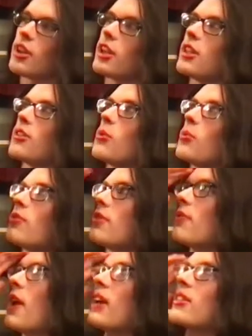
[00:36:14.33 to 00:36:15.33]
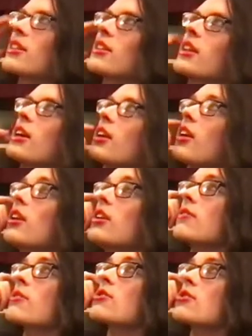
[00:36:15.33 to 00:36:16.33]
and the fact that like
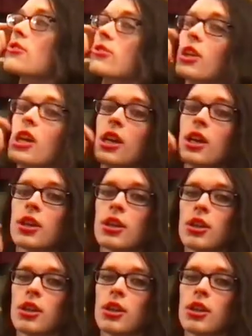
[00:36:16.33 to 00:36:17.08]
even just like